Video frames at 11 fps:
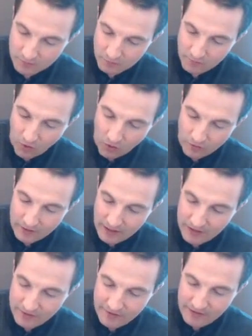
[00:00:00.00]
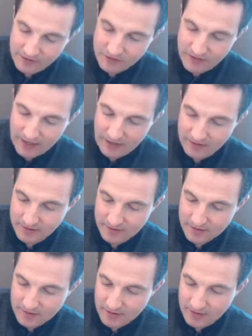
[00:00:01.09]
We've already kind of answered that,
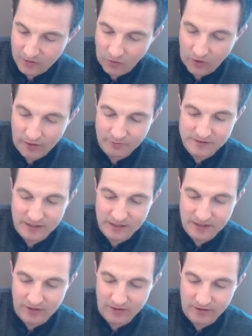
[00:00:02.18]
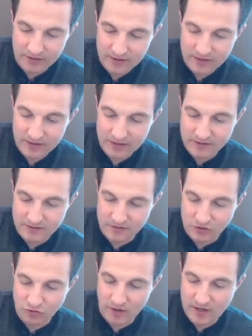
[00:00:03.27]
and all I would say here is
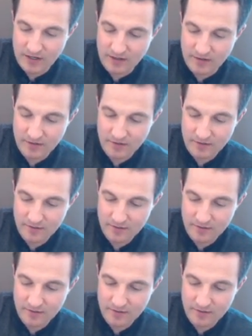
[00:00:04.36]
the trading